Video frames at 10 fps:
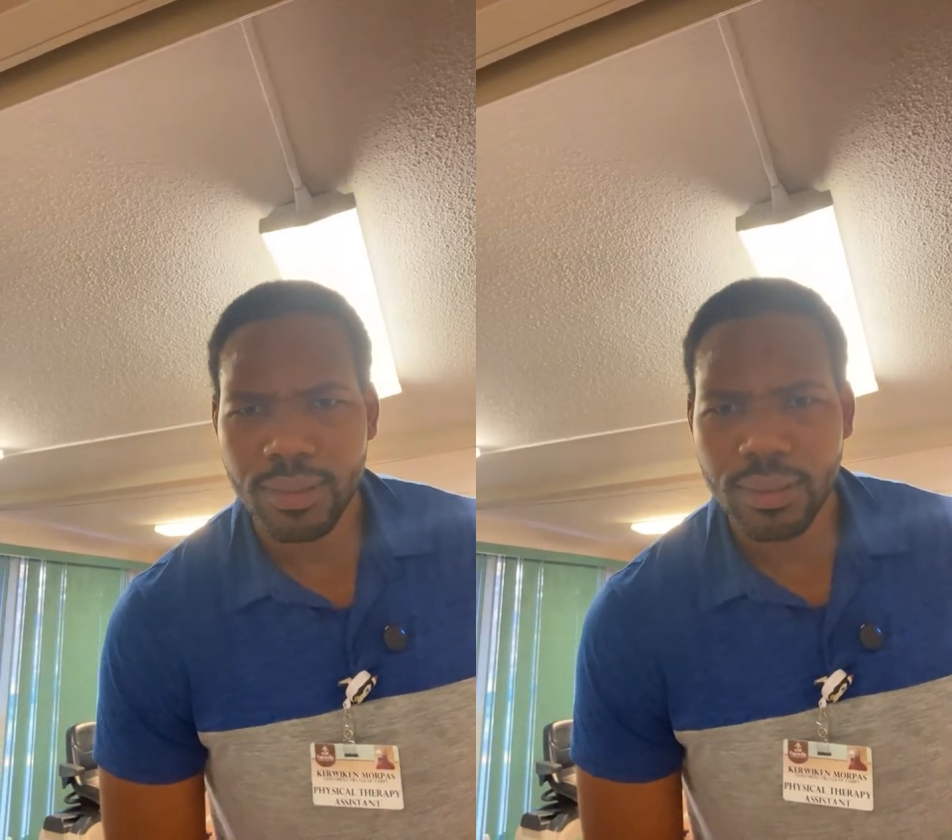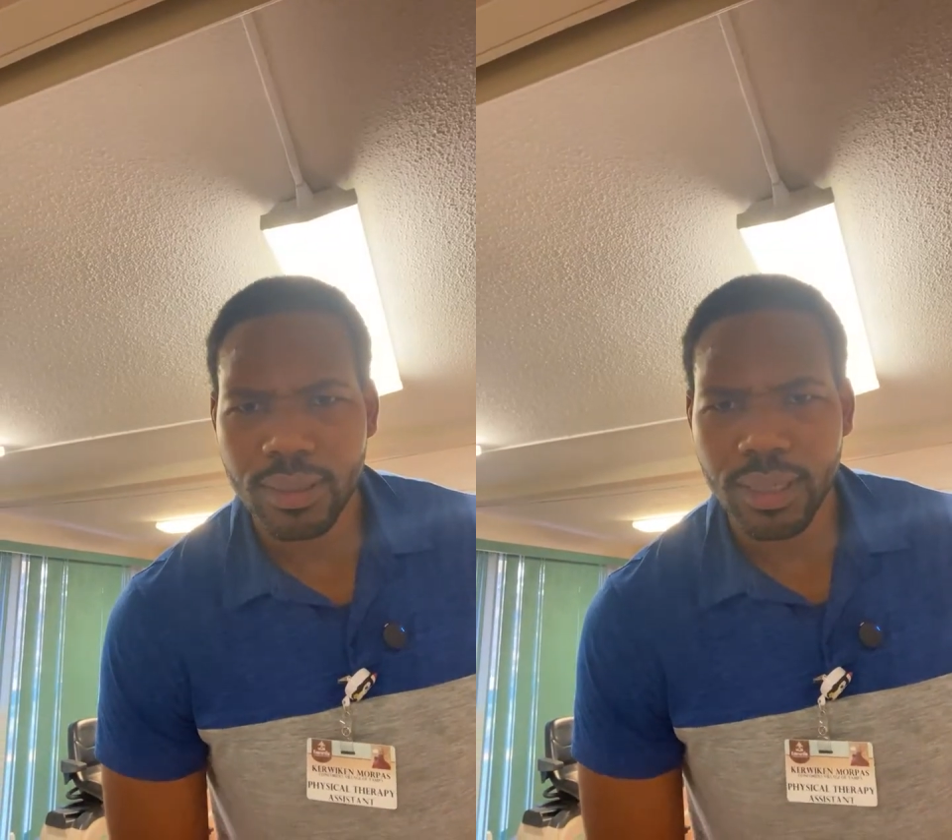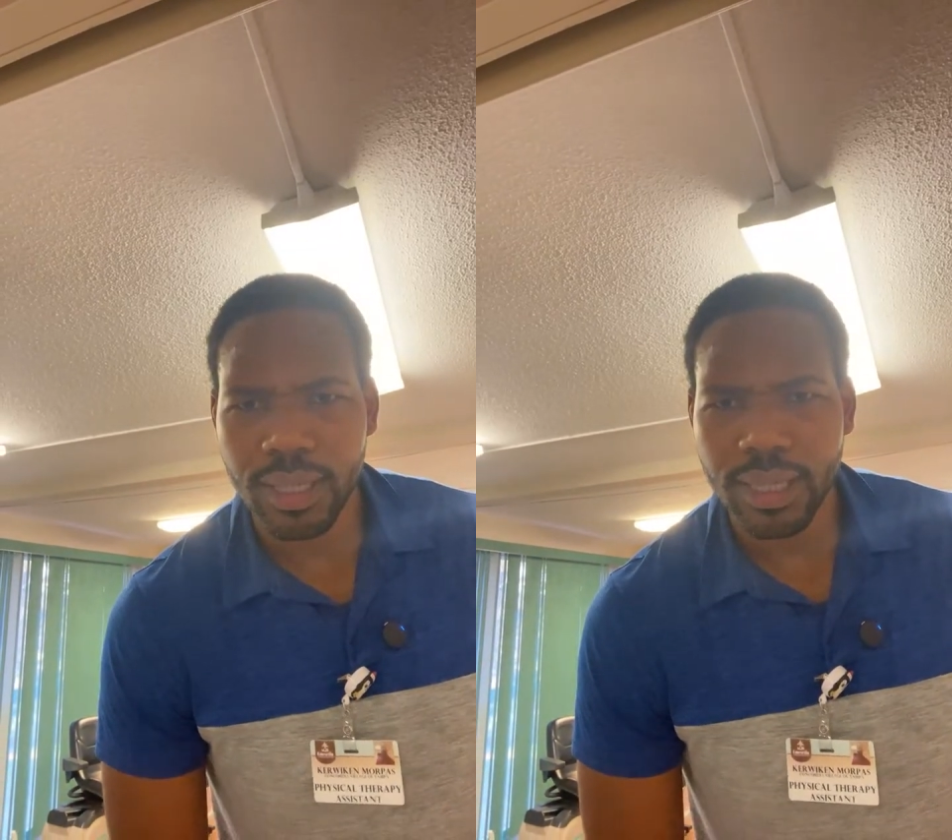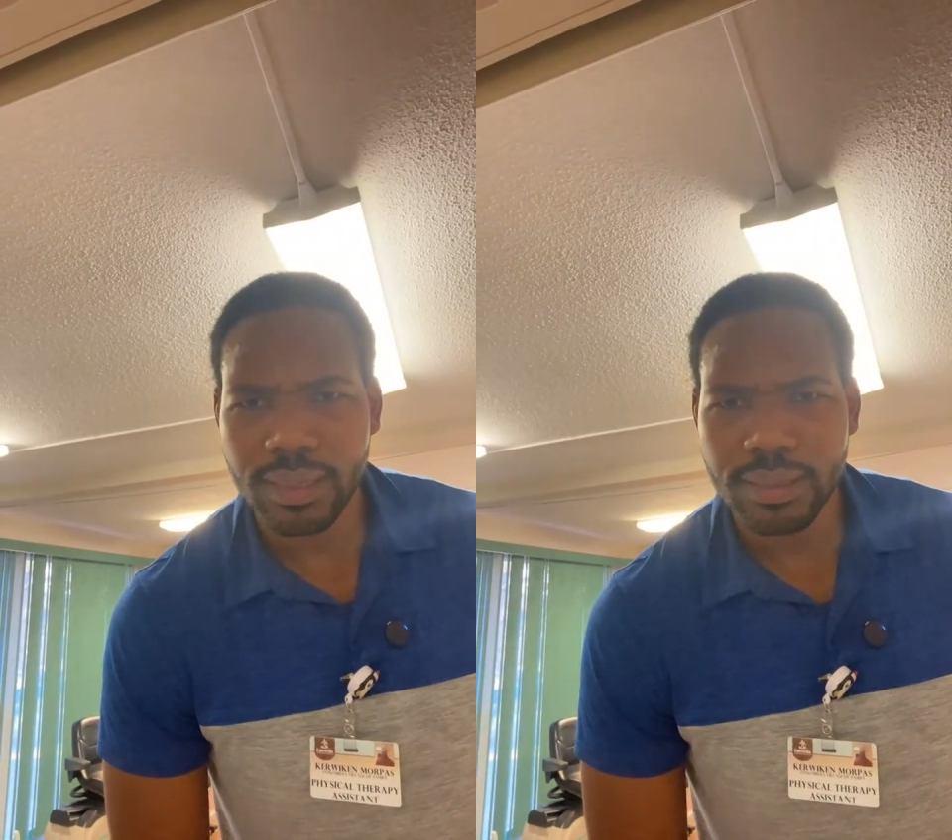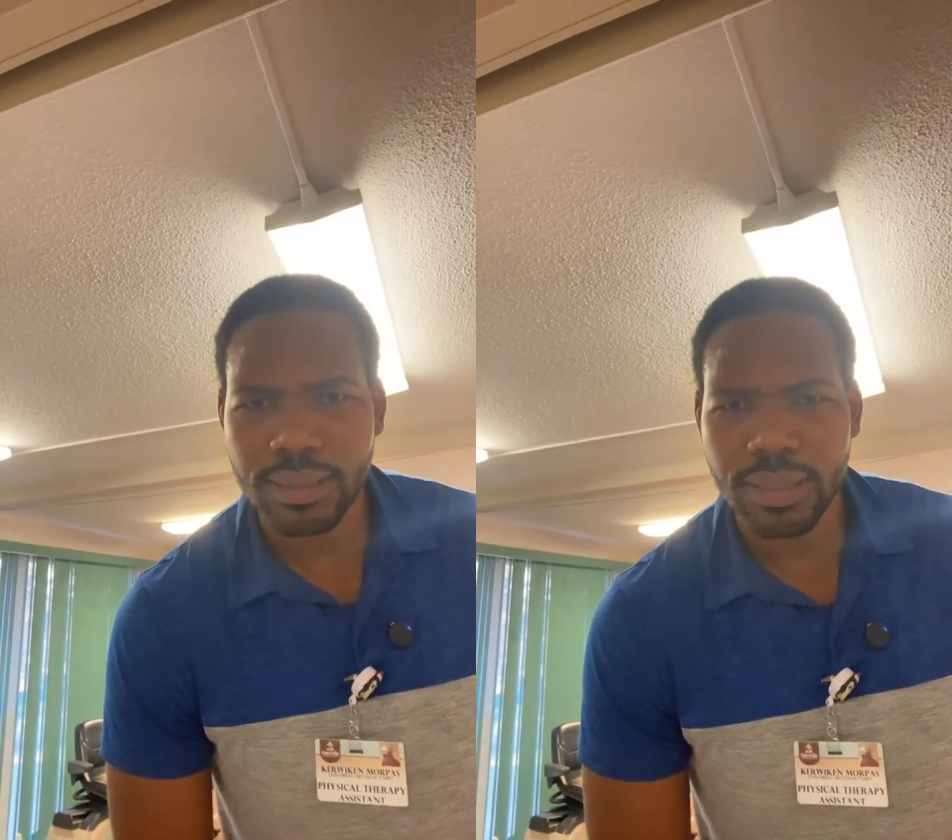
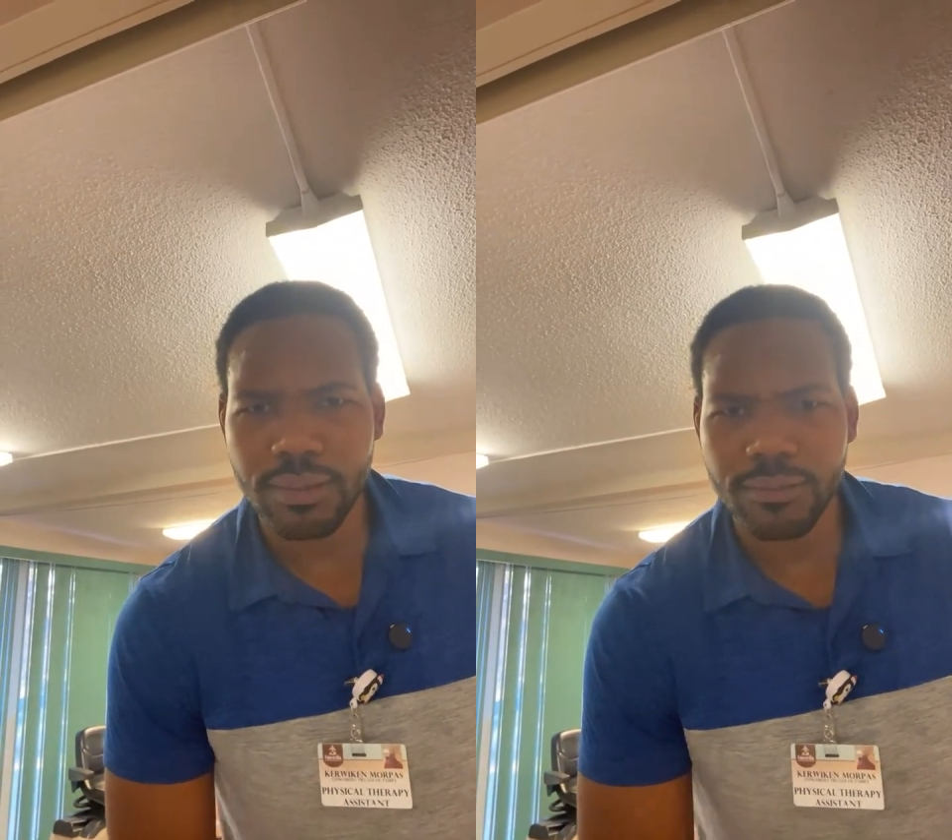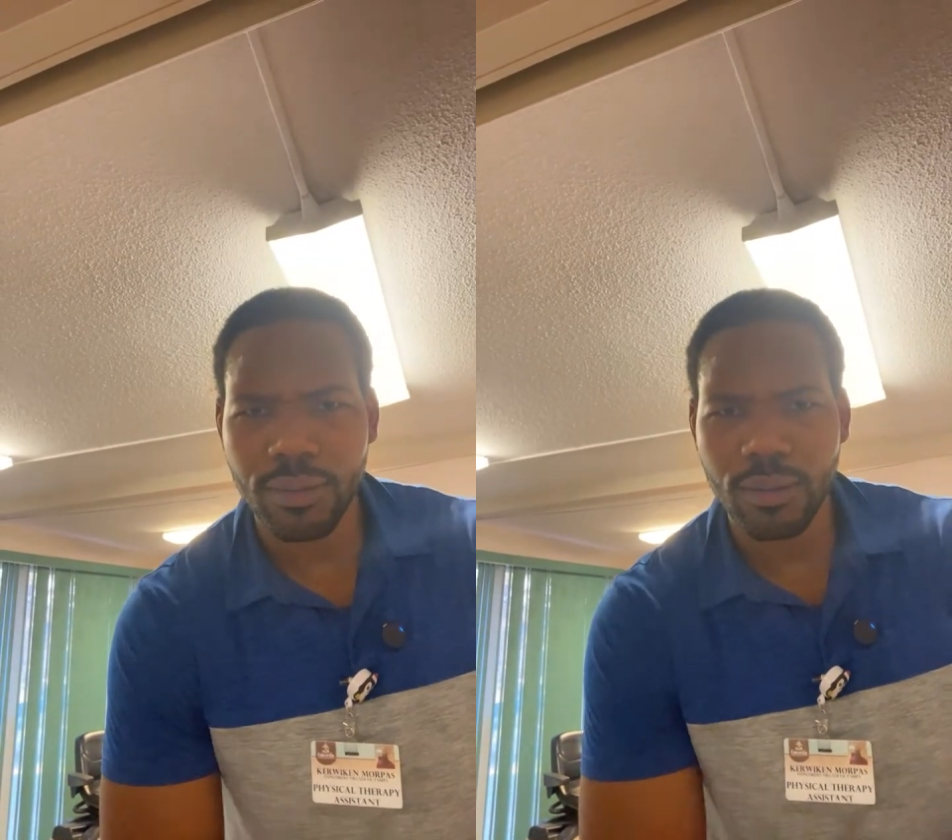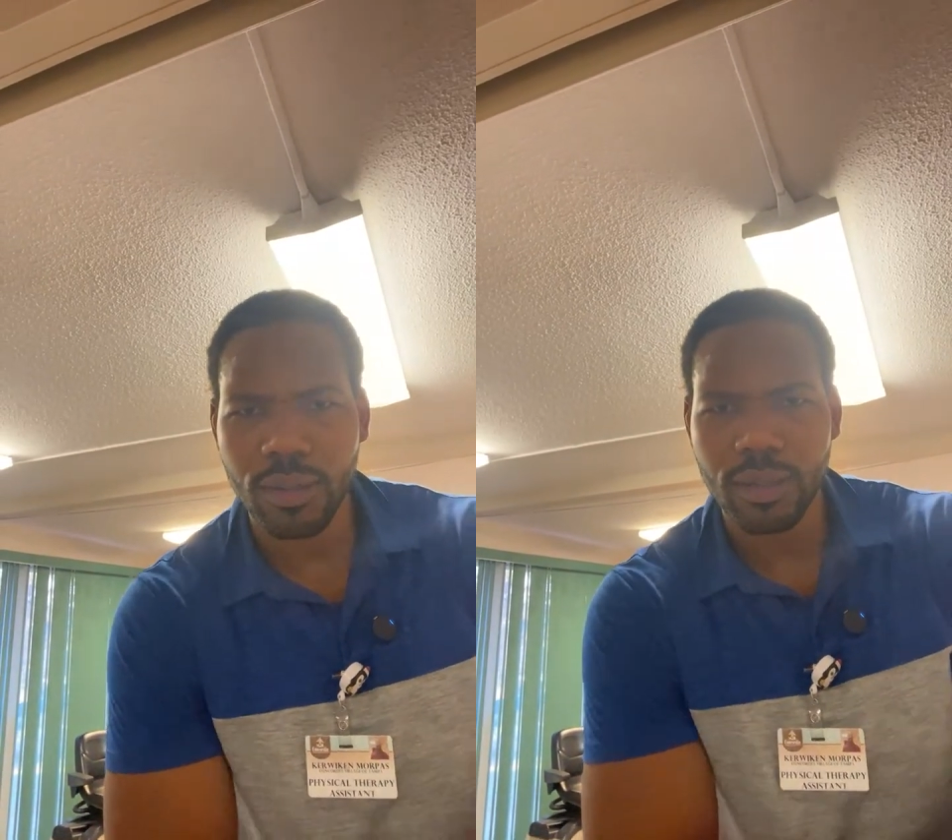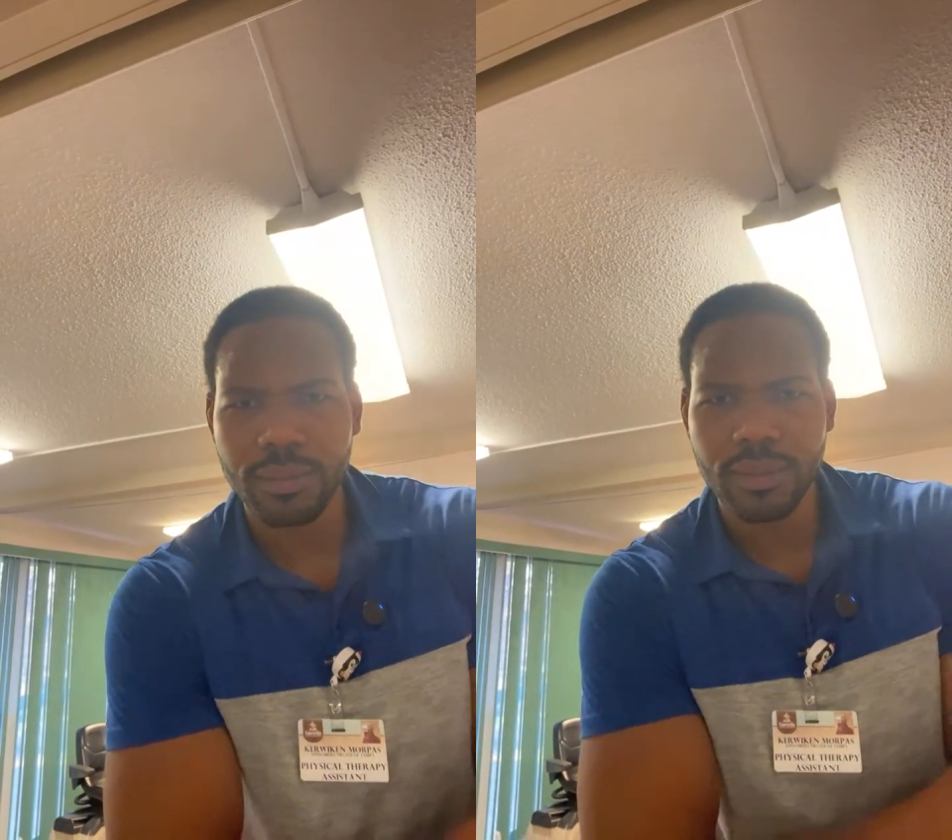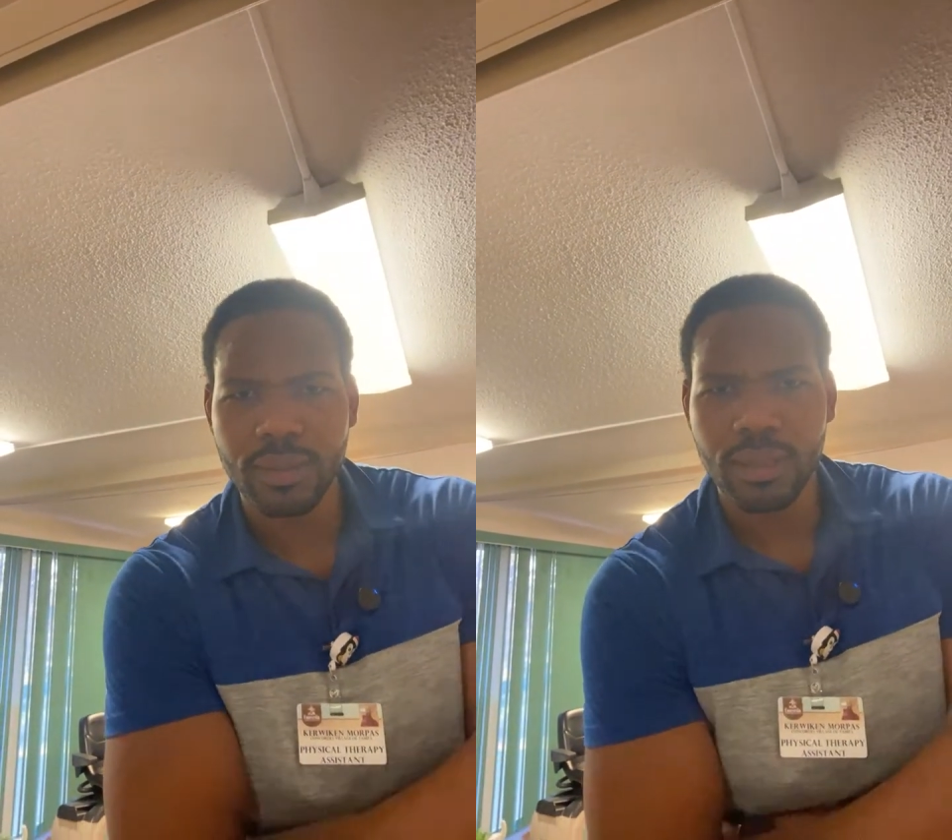connects in the forearm.